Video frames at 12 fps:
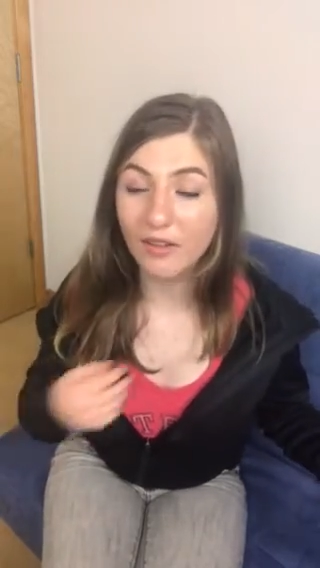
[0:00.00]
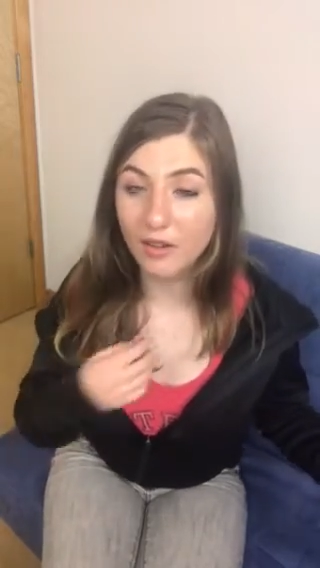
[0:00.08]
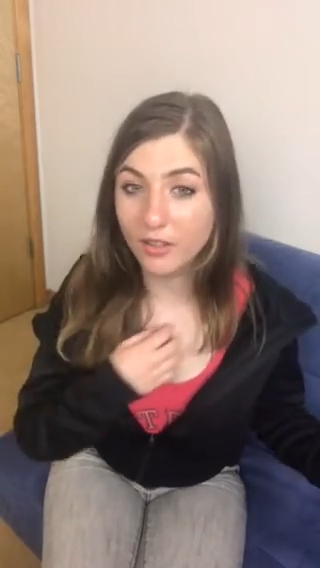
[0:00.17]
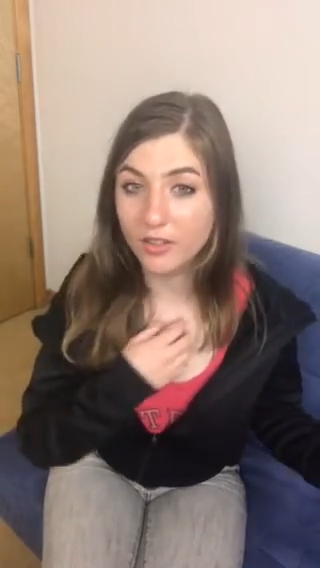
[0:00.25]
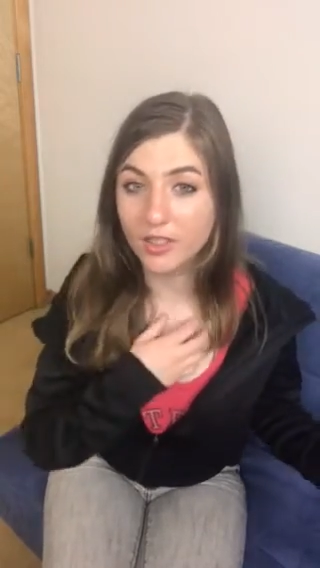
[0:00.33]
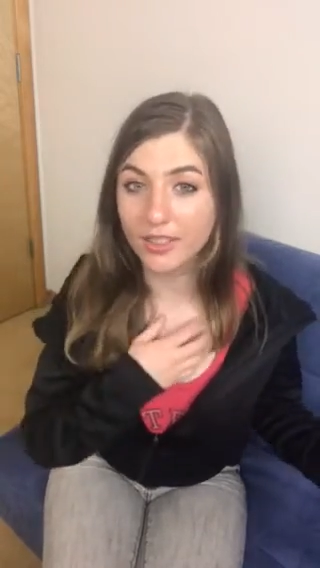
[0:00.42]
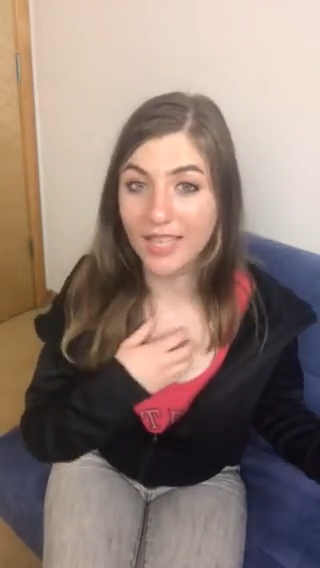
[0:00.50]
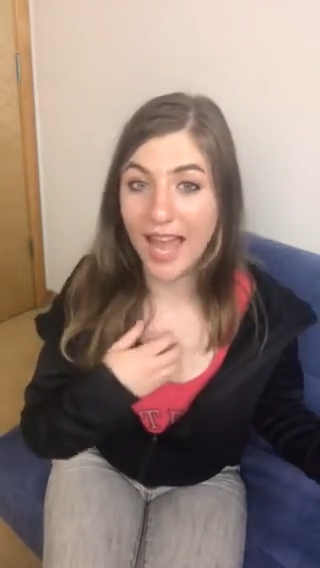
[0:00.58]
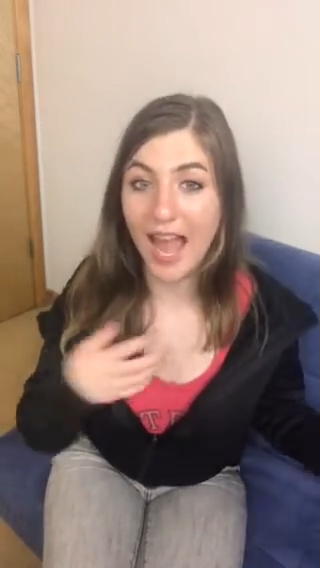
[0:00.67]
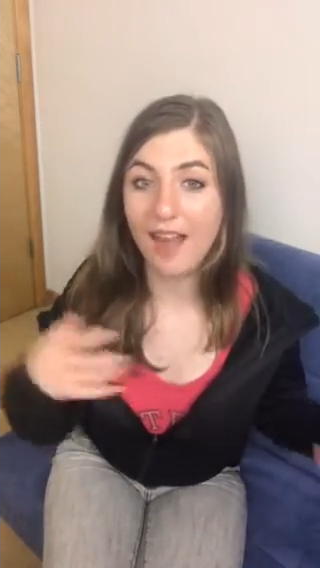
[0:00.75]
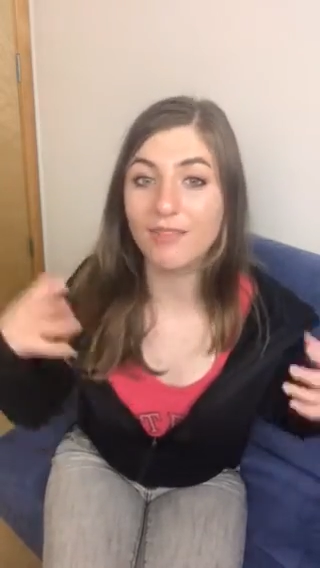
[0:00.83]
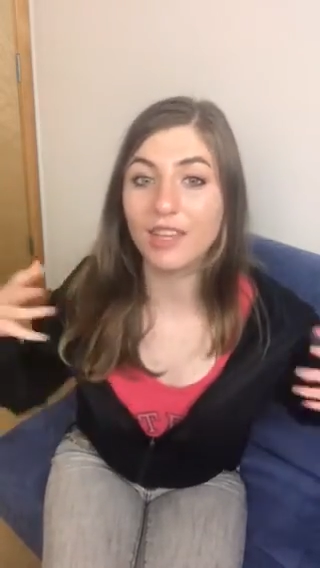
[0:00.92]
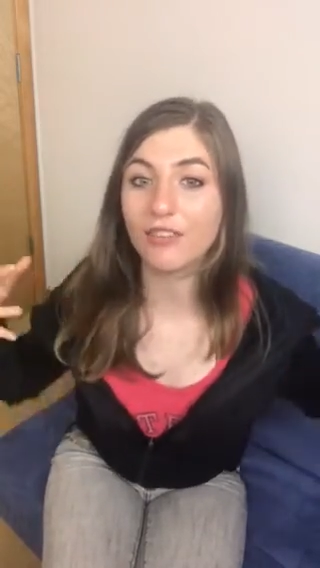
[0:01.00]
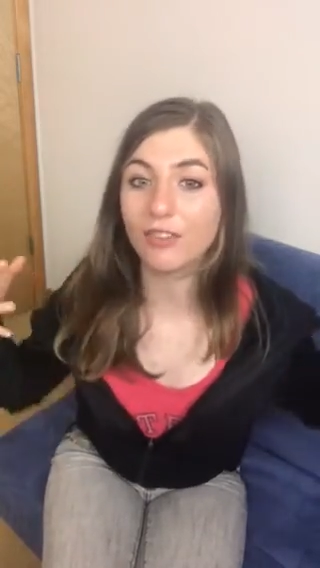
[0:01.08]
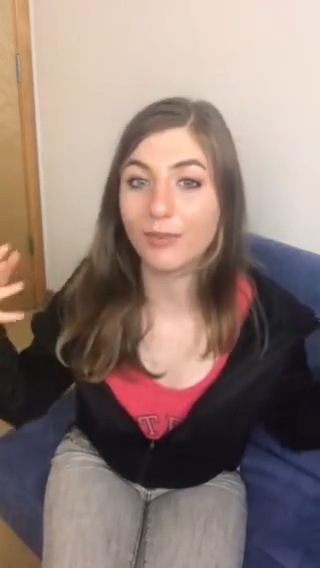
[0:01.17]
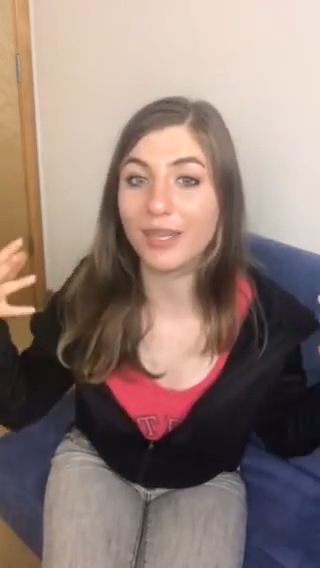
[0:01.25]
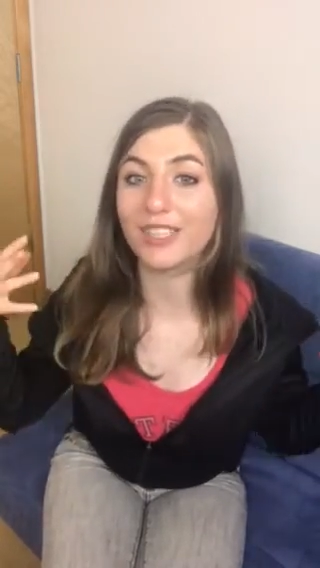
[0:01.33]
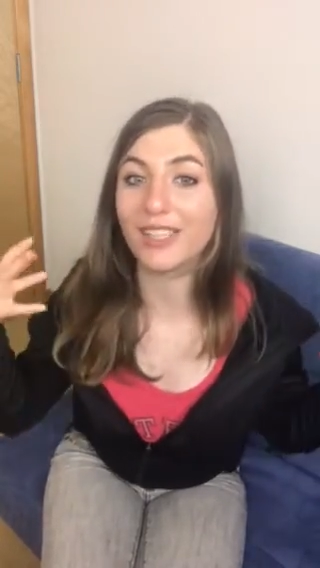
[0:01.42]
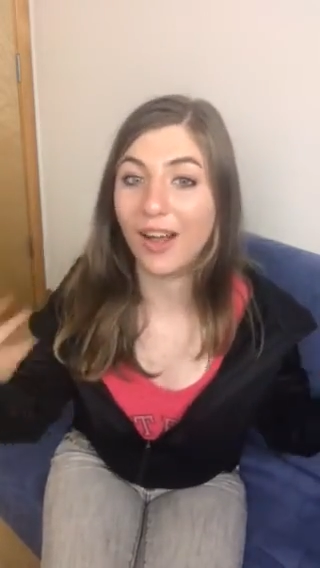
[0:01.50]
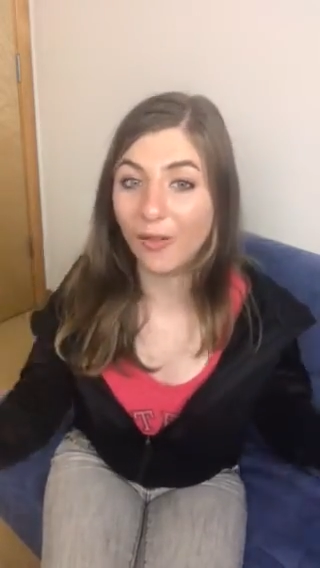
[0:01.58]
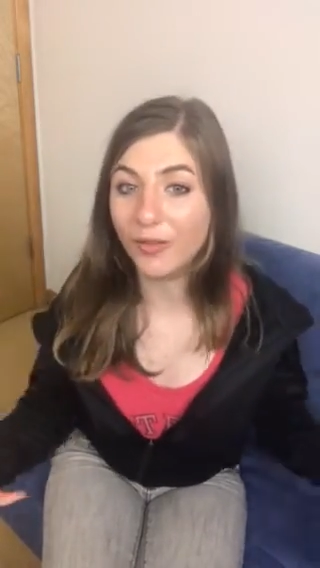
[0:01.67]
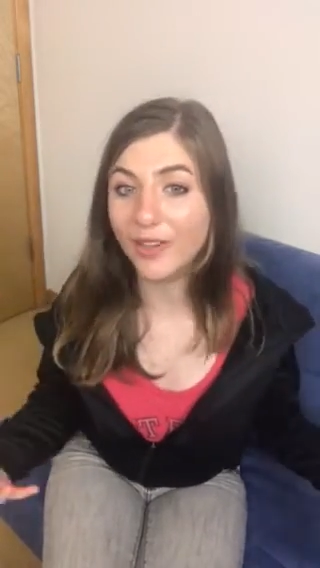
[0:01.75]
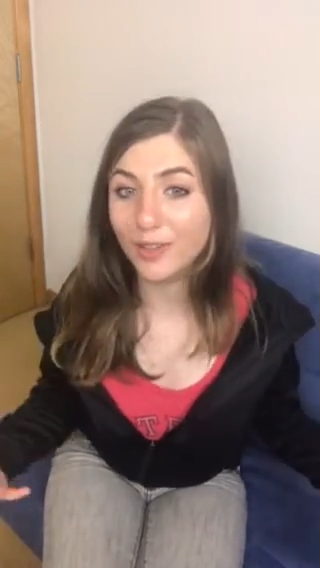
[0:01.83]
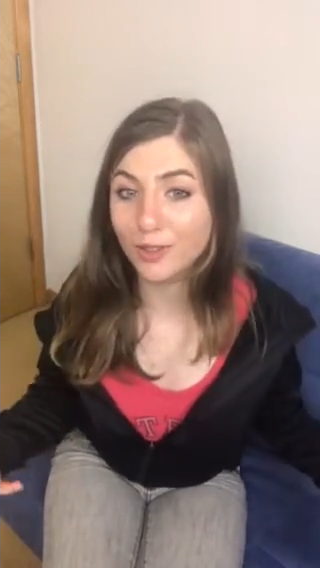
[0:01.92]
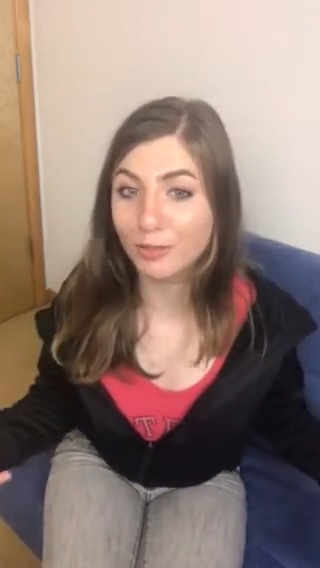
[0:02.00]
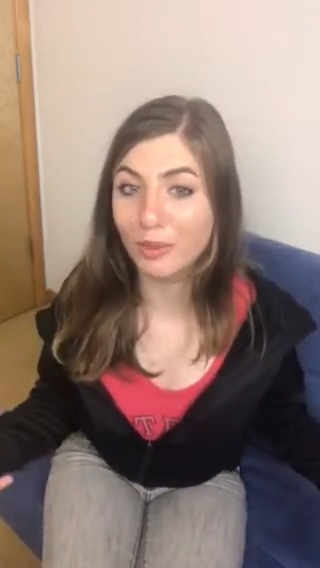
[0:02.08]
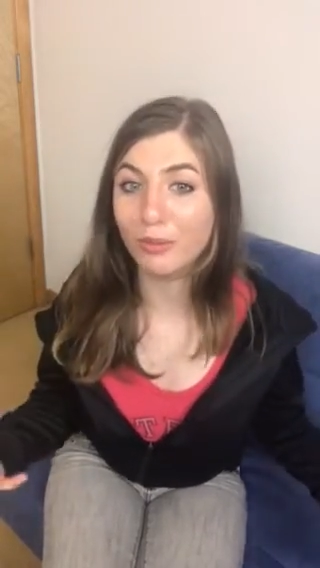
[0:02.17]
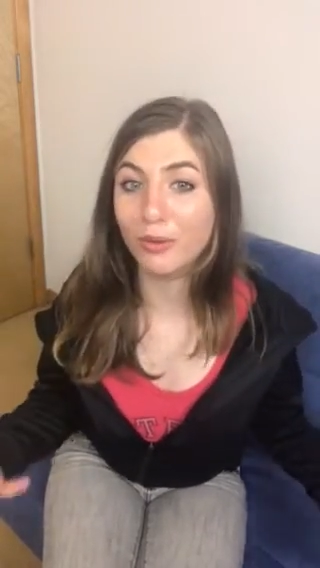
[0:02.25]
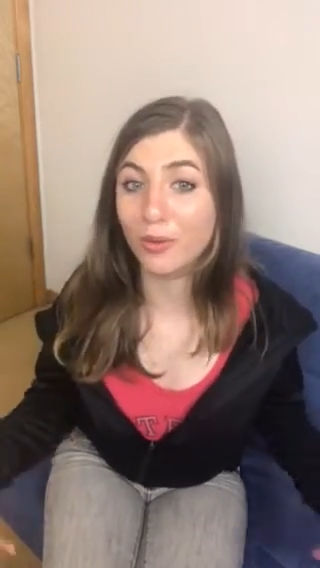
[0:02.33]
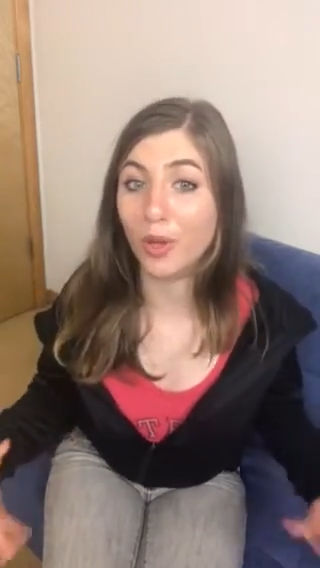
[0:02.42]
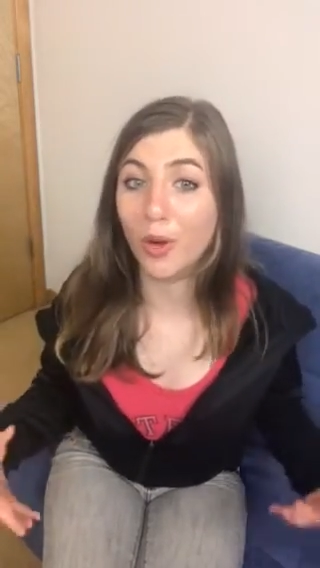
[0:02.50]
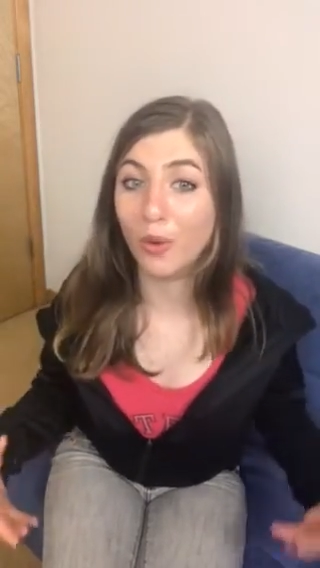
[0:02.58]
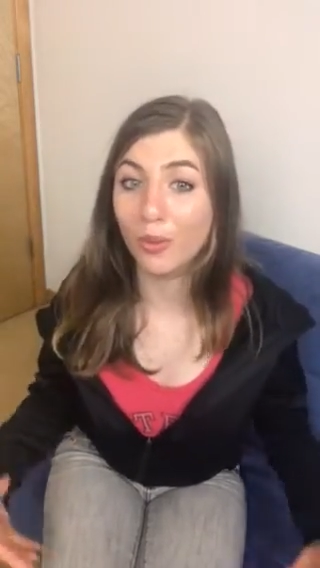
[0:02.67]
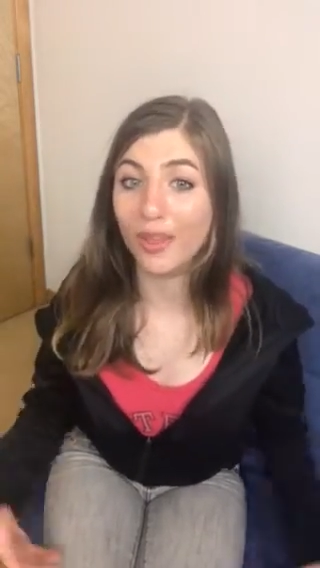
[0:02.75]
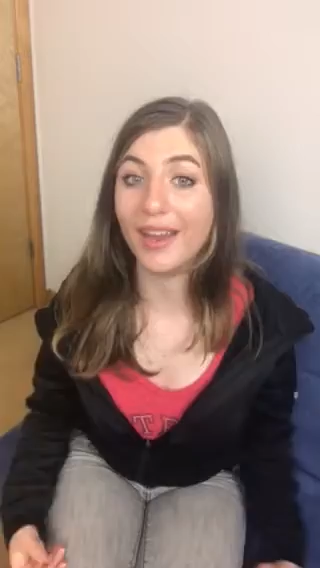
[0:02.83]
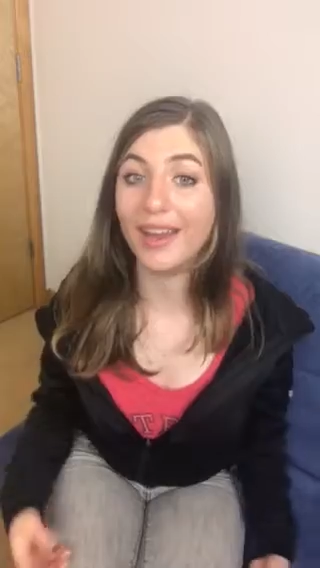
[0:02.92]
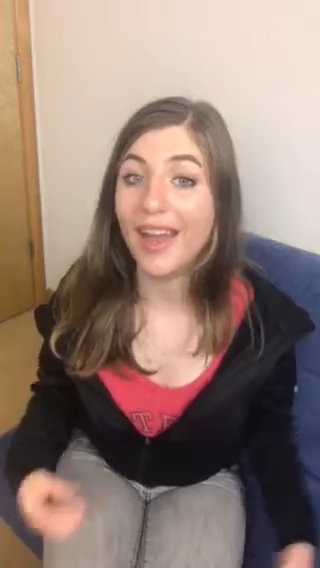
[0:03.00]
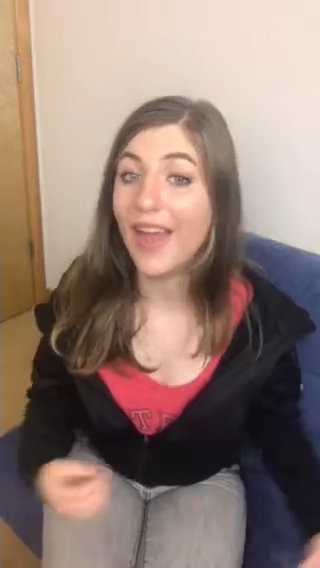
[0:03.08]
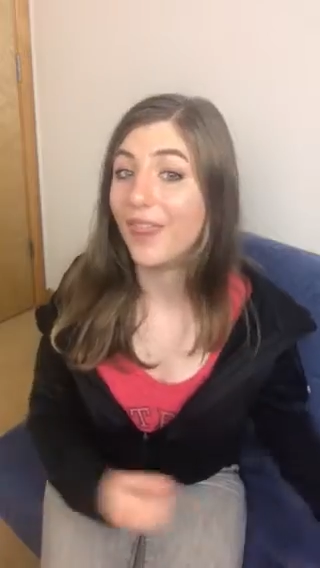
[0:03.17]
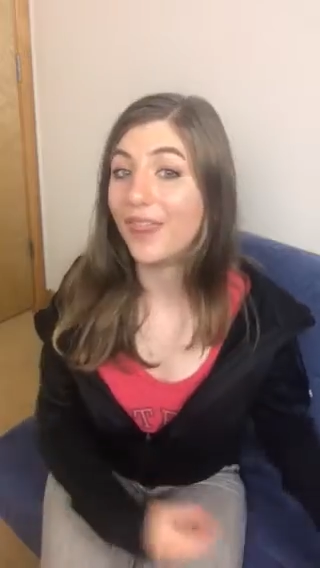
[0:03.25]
I'd rather just have the information out there so people know that